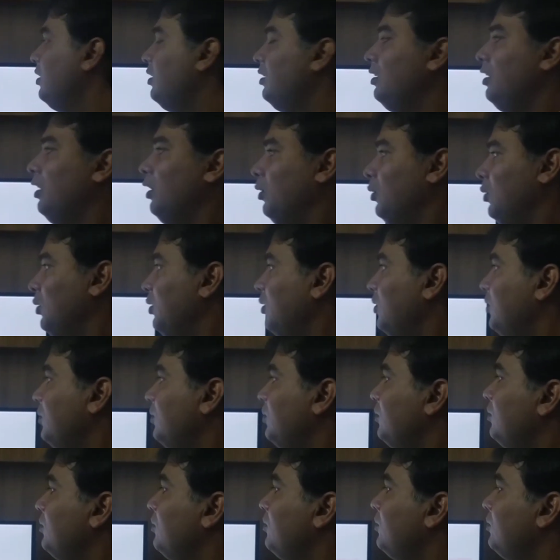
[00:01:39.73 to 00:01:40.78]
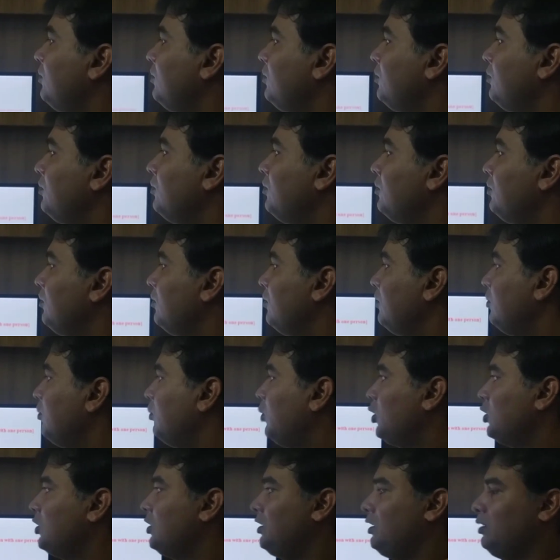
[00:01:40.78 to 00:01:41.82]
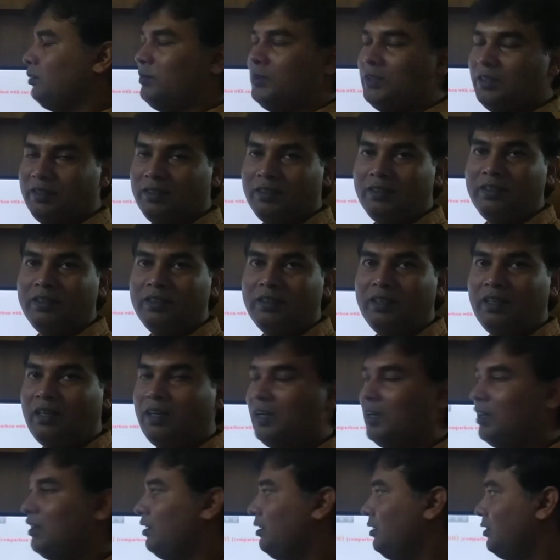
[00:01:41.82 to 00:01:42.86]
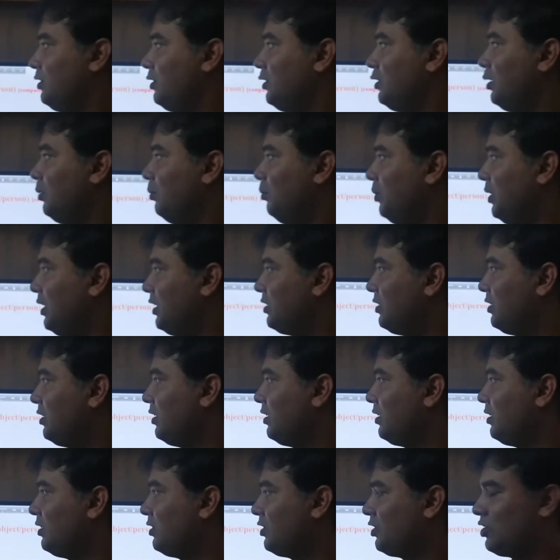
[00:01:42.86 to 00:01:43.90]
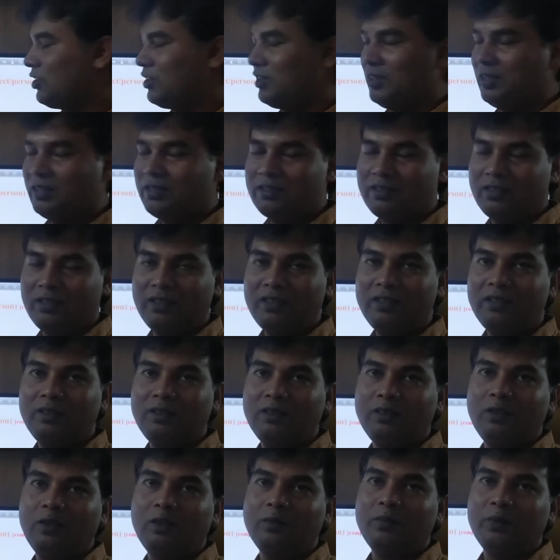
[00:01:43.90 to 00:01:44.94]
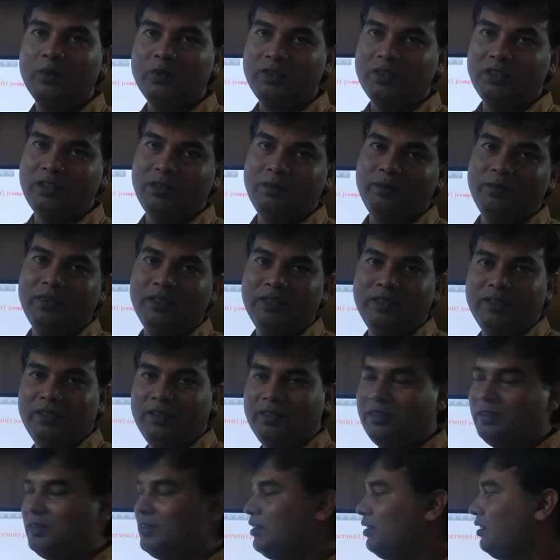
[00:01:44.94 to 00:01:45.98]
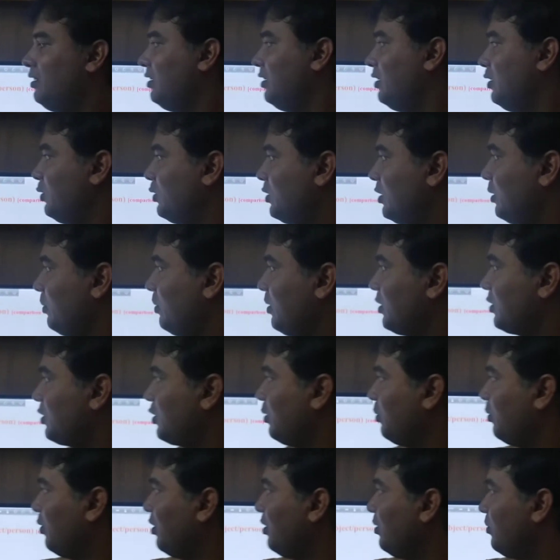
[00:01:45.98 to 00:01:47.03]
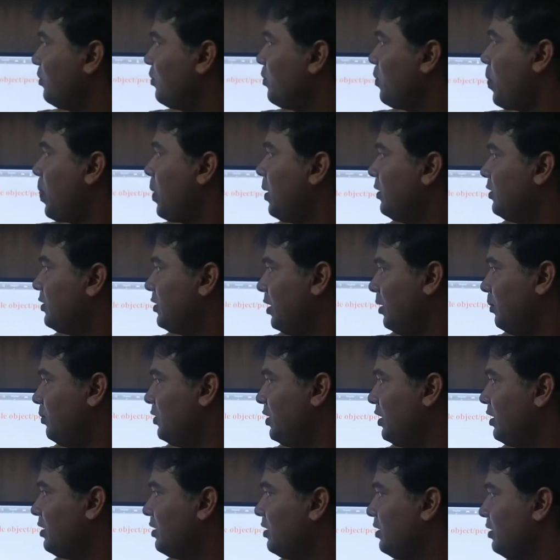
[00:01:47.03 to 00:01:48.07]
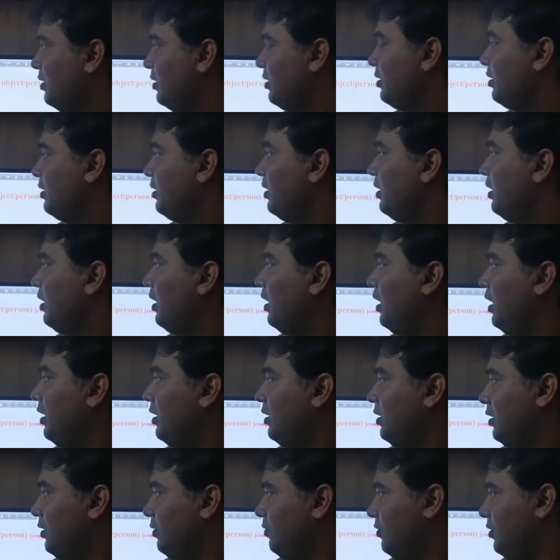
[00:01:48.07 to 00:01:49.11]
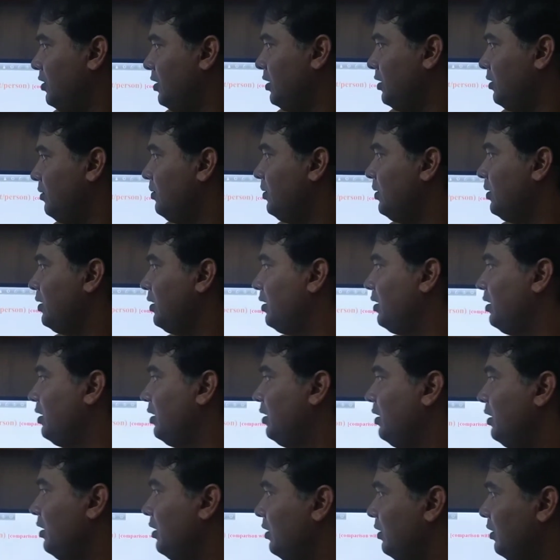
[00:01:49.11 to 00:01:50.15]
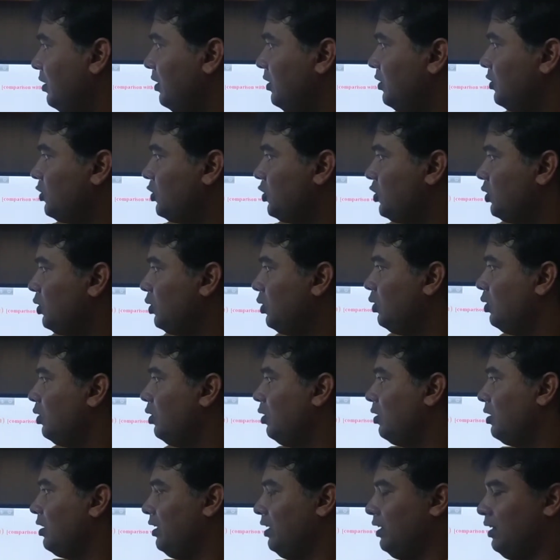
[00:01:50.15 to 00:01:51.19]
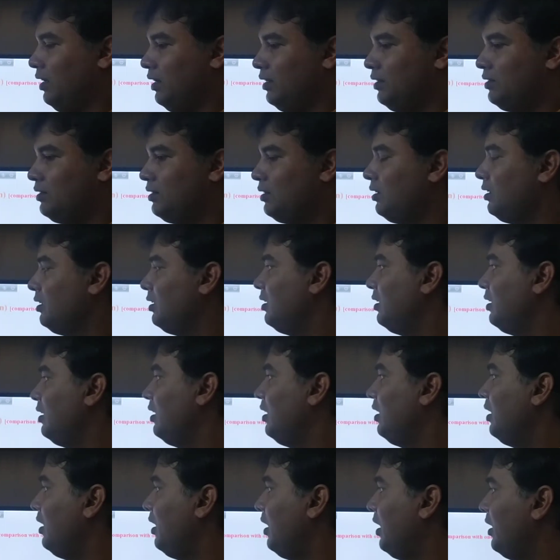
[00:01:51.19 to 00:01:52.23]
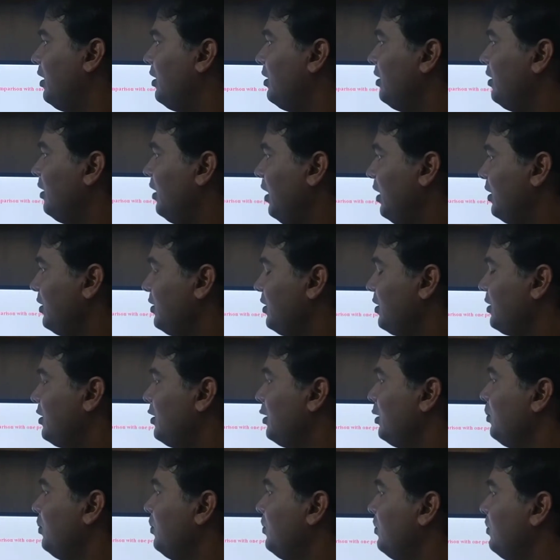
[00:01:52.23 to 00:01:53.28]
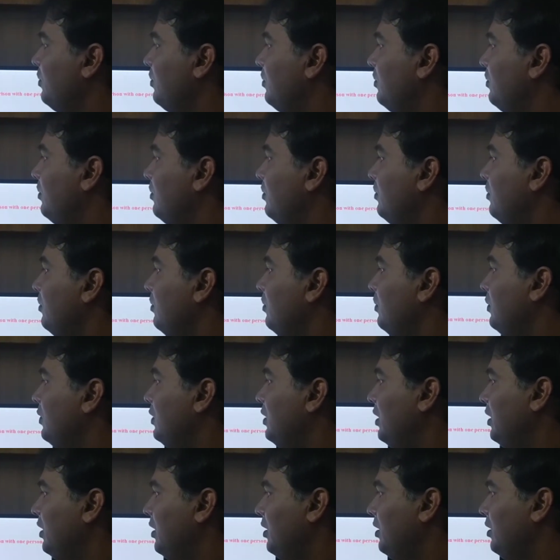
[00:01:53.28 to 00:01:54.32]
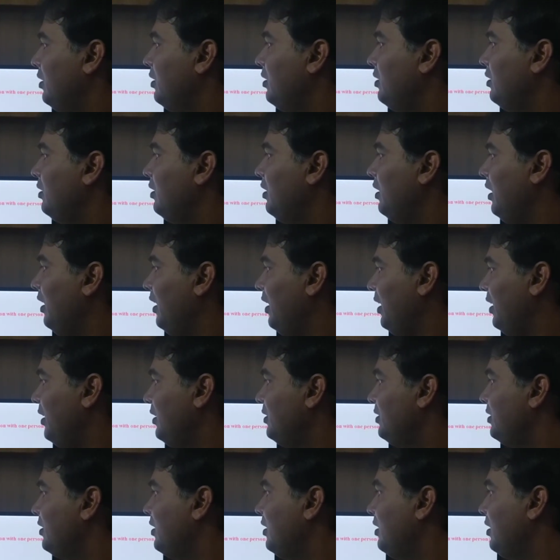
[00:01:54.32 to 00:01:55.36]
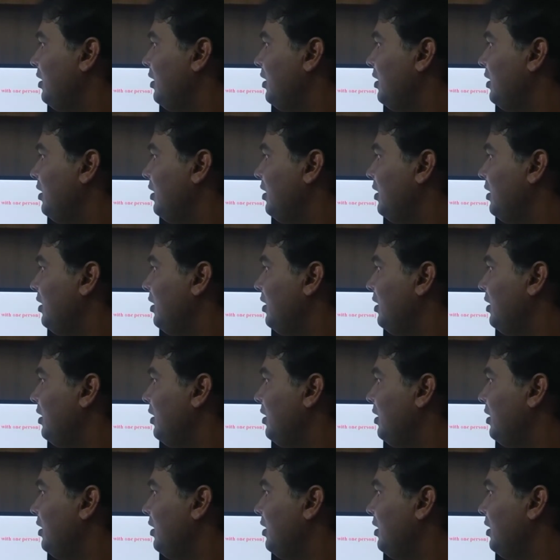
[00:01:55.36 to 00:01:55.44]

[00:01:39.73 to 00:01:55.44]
Now, positive degree, and this is the basic structure of positive degree. You see, first of all, subject and then verb, then so or as, and then adjective, then as,